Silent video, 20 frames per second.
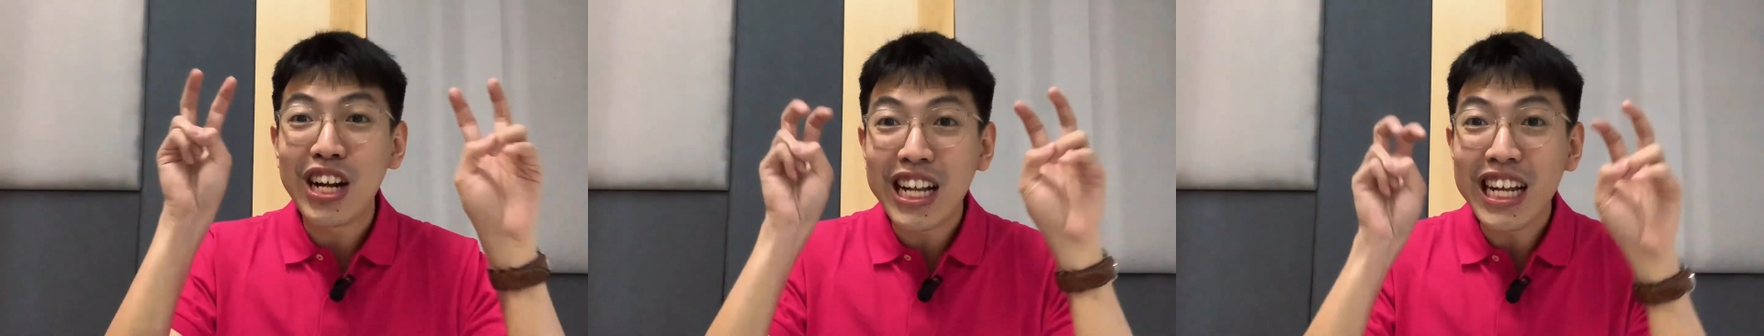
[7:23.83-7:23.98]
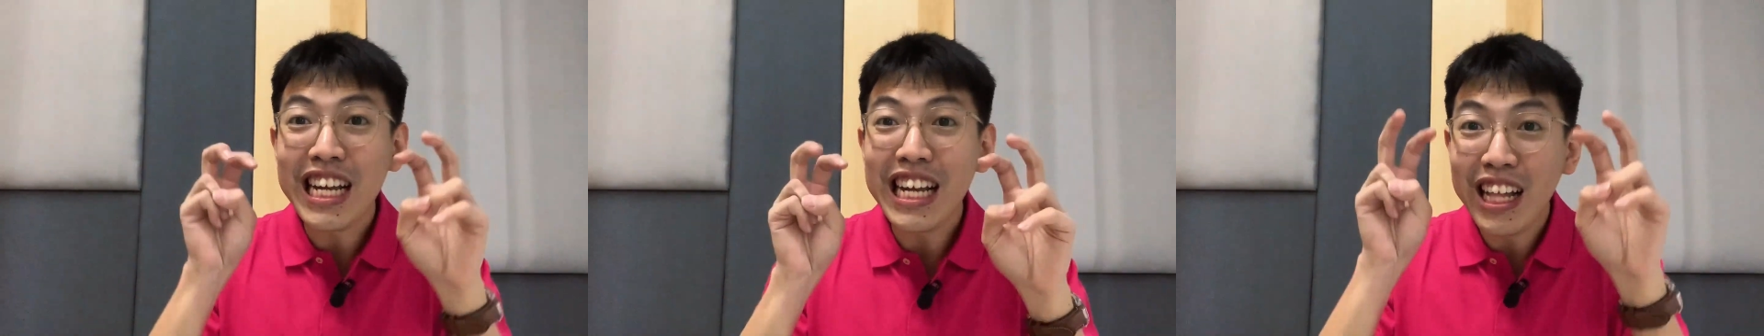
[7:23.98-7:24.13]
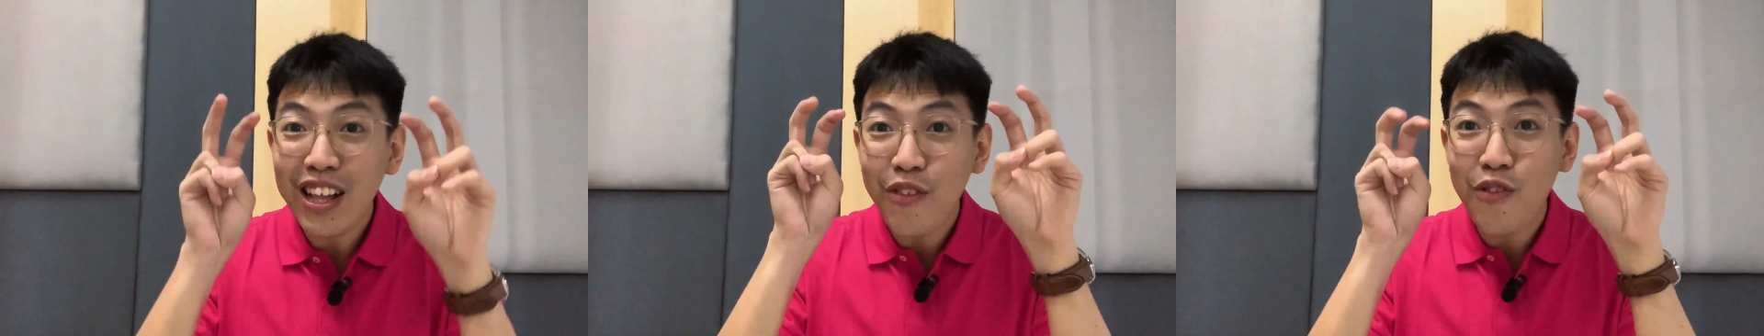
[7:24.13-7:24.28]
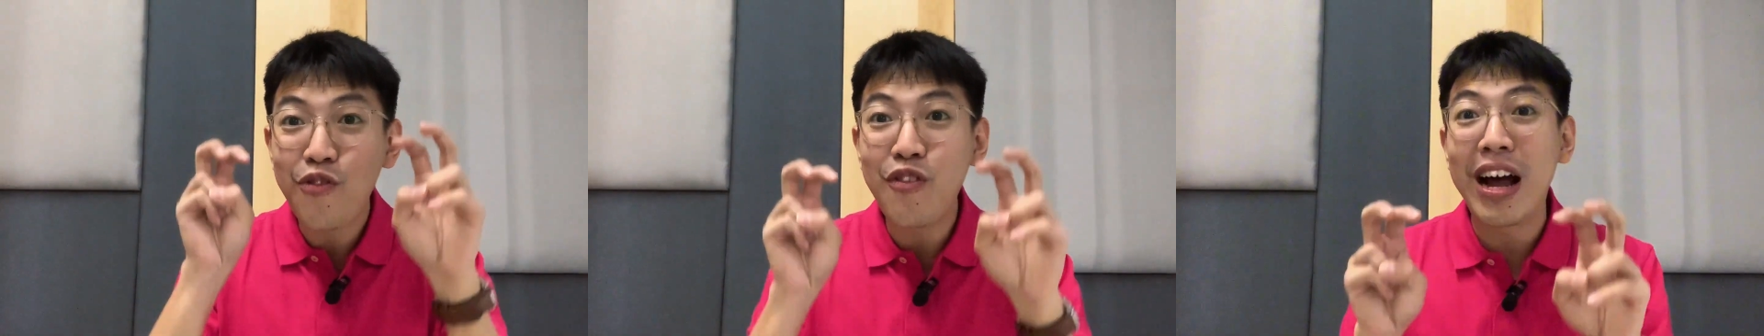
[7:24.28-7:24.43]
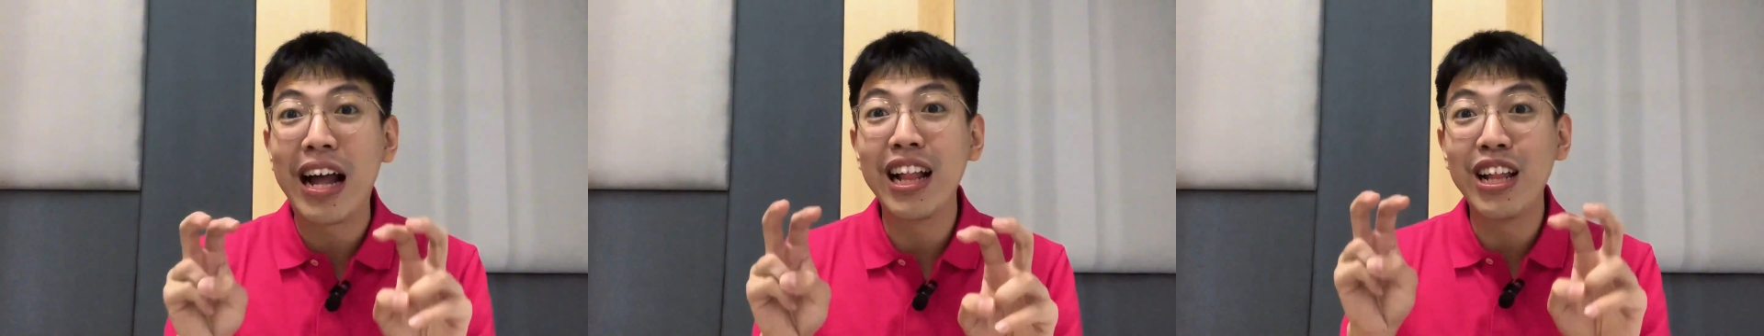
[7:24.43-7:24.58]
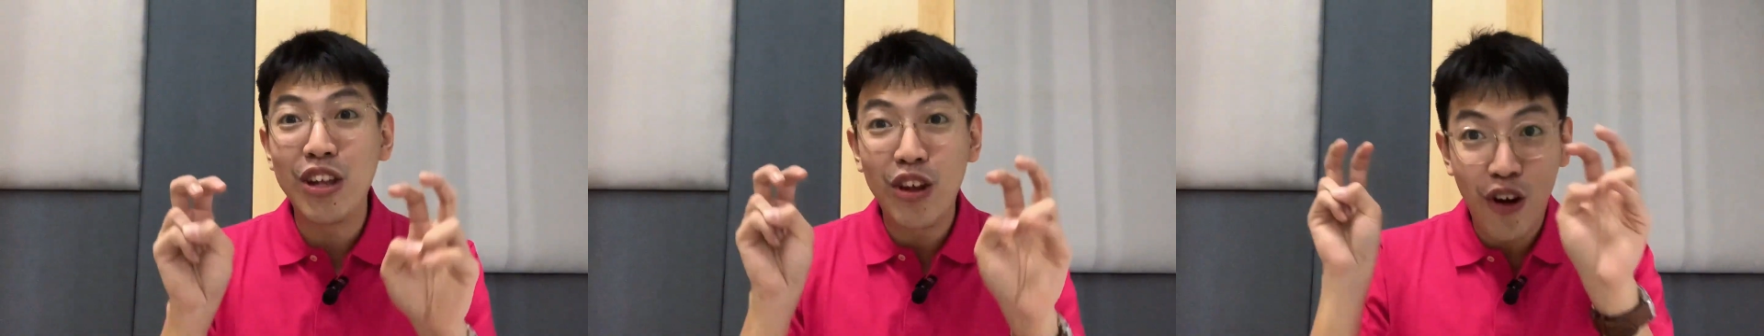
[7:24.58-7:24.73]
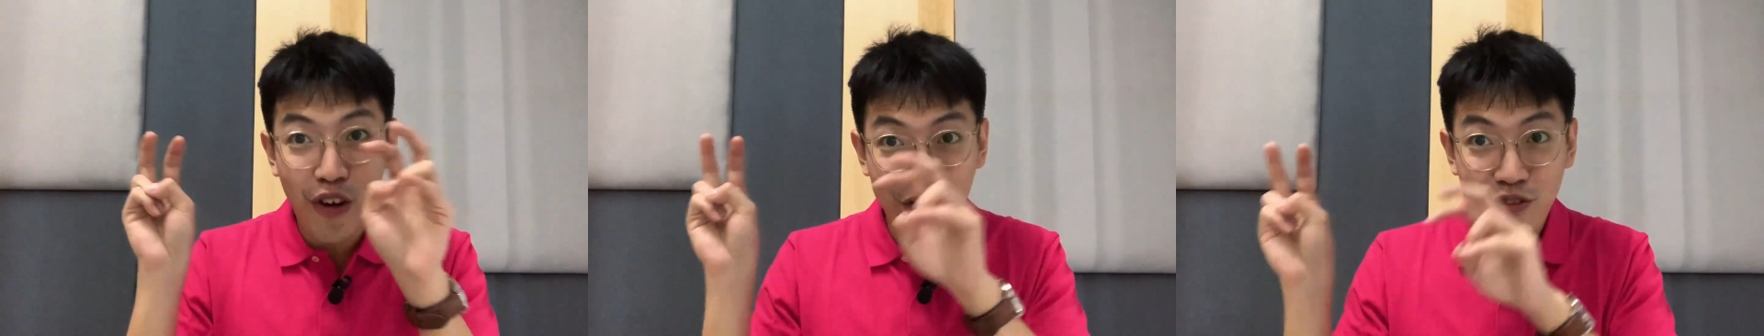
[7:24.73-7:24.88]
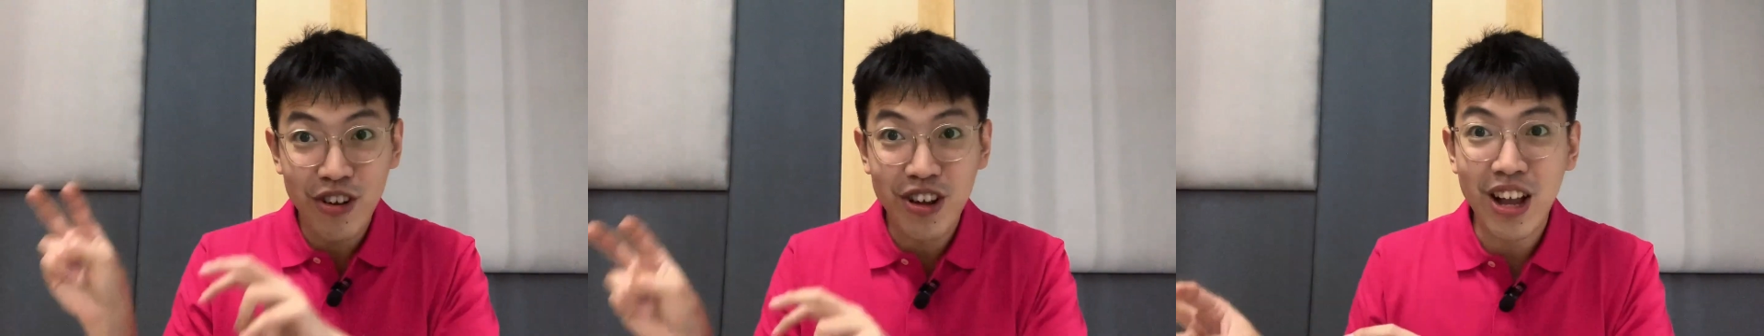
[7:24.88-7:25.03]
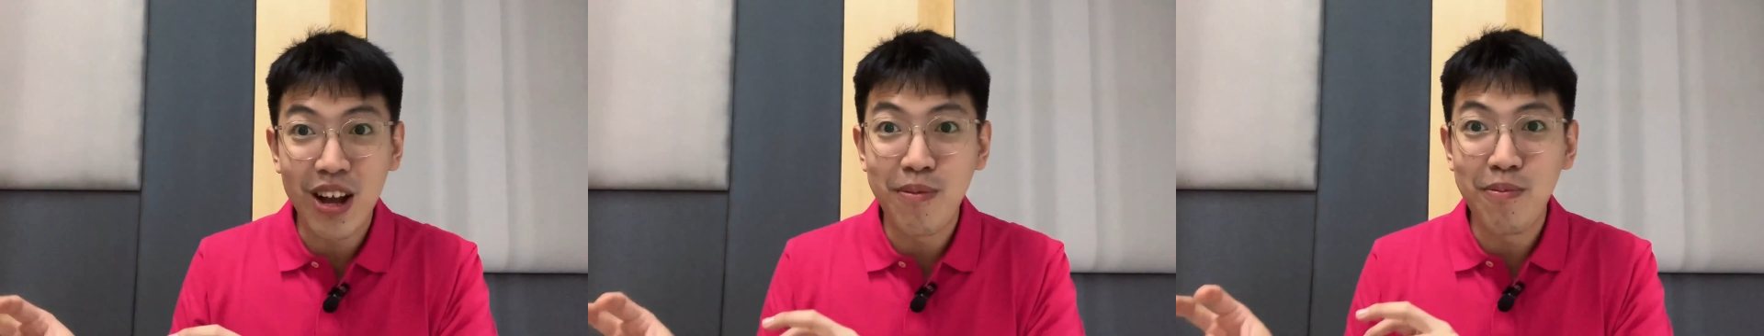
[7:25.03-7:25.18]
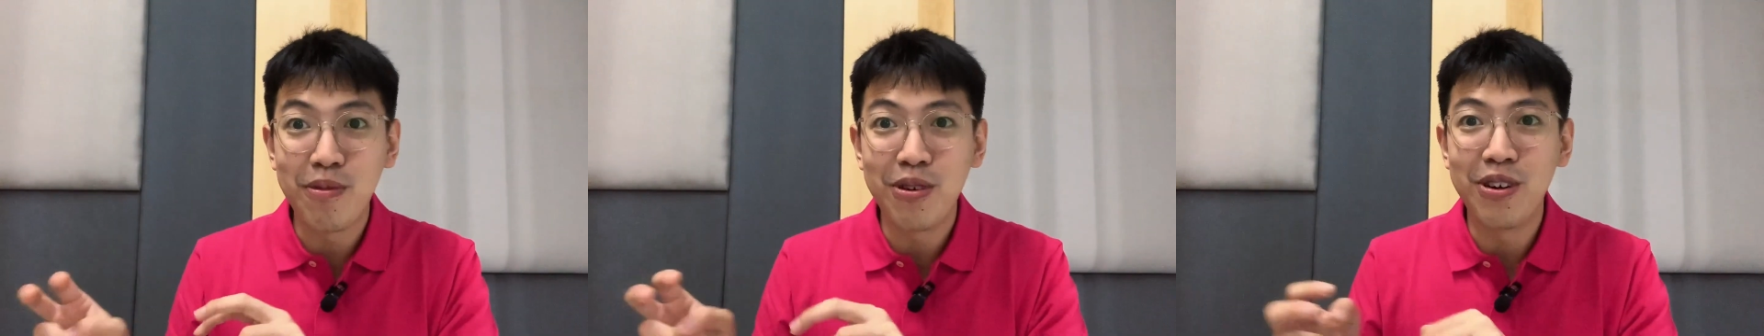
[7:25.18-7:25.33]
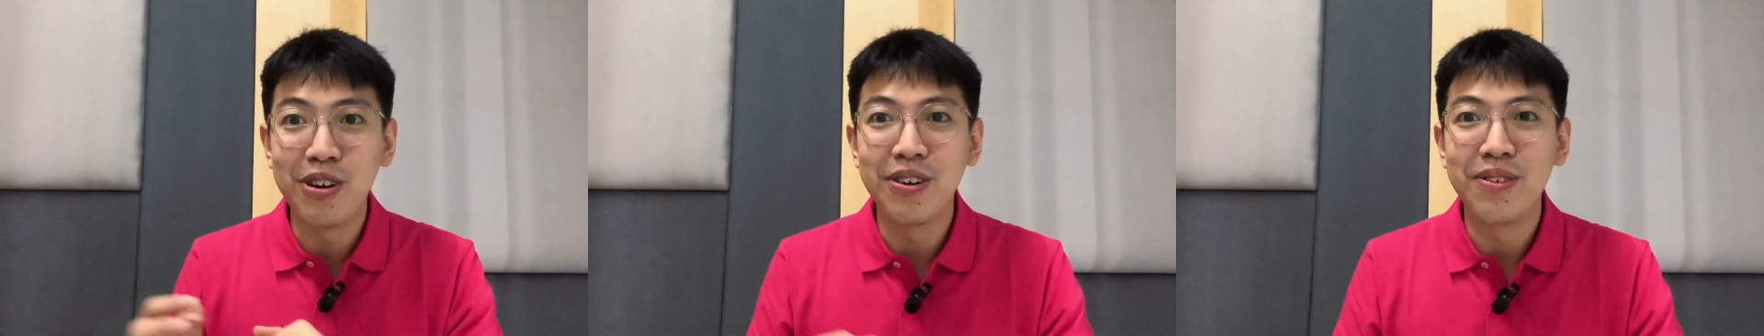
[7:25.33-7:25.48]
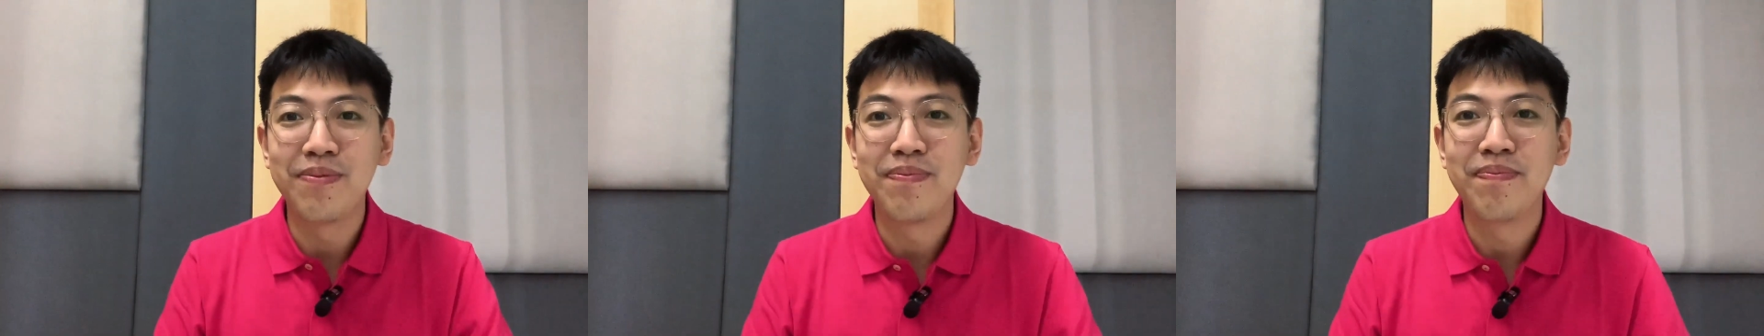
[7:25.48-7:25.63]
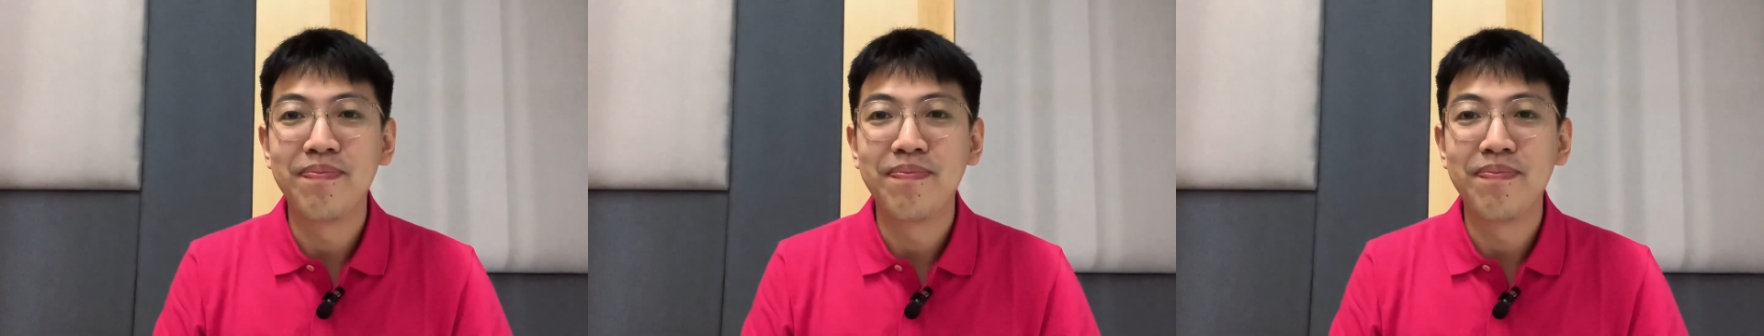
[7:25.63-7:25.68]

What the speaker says: real value of the number.